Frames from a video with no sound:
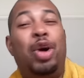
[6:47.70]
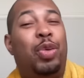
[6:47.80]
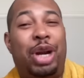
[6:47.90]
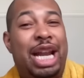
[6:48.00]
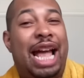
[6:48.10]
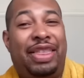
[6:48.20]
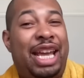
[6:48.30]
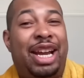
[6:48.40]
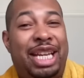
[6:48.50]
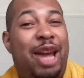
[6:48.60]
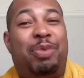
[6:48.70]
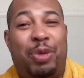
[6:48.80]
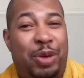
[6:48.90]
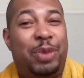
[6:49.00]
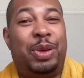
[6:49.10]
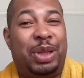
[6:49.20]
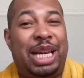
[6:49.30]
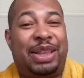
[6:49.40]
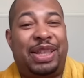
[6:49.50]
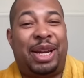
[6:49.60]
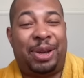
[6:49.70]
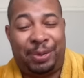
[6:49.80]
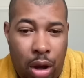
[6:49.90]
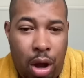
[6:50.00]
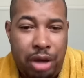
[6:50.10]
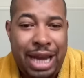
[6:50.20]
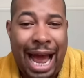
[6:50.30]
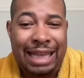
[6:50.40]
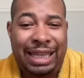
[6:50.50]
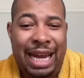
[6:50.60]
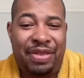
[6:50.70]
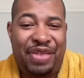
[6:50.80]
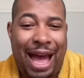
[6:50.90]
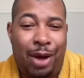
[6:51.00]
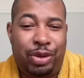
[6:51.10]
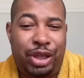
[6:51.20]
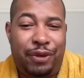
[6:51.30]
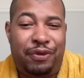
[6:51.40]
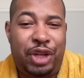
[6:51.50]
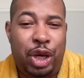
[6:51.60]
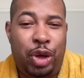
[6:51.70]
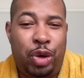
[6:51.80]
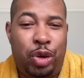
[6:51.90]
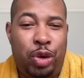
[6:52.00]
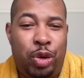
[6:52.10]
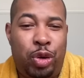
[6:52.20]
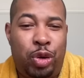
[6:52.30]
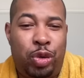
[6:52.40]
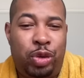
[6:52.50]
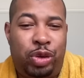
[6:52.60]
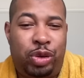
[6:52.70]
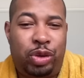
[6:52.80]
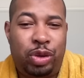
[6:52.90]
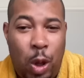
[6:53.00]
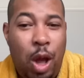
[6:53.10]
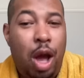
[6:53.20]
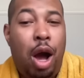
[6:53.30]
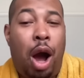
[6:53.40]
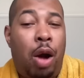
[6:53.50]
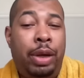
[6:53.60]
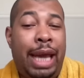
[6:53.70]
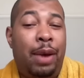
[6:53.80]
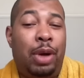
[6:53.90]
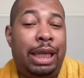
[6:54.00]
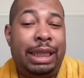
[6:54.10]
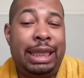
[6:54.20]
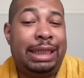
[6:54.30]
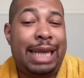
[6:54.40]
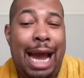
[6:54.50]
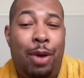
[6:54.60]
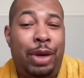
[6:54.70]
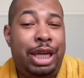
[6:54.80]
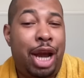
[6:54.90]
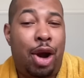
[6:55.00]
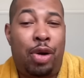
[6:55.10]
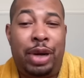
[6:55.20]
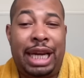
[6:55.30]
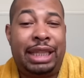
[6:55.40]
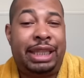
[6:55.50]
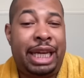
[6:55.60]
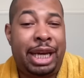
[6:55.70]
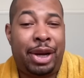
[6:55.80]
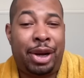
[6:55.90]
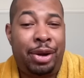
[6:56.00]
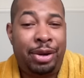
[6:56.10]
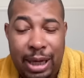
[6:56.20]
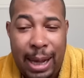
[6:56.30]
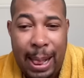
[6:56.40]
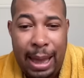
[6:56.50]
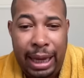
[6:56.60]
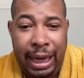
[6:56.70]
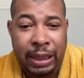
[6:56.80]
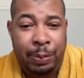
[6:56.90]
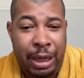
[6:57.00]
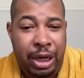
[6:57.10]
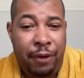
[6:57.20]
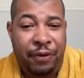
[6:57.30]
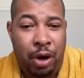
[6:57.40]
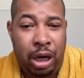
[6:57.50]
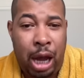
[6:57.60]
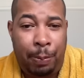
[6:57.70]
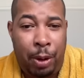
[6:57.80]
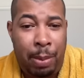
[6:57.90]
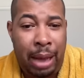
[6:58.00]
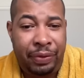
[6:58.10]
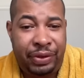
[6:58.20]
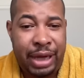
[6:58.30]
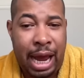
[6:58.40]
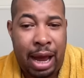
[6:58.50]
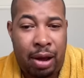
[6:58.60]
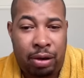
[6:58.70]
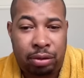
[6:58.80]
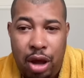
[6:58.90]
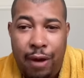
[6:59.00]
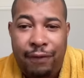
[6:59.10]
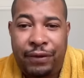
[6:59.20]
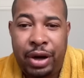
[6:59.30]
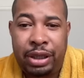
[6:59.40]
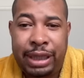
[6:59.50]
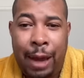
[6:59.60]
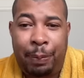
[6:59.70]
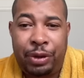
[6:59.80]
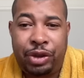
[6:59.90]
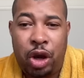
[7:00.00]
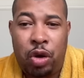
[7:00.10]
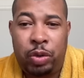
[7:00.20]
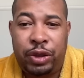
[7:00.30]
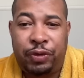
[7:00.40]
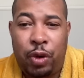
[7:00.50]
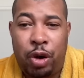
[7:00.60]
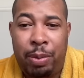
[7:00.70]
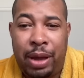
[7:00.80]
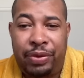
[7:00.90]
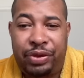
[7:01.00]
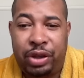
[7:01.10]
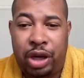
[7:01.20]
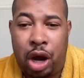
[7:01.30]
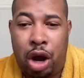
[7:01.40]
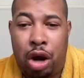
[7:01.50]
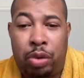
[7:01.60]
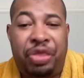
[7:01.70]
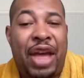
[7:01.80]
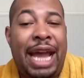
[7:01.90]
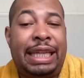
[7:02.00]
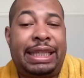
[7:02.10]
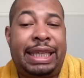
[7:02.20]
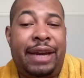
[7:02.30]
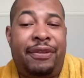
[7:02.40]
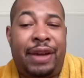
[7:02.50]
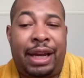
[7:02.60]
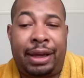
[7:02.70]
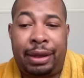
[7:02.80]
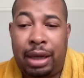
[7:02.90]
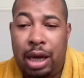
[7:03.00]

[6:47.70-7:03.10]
We're not there yet, but we will get there. Not 10,000 views. Okay, well, at least now we know it's here. It's been here for a couple months now. First episode was 4 months ago, Thanksgiving.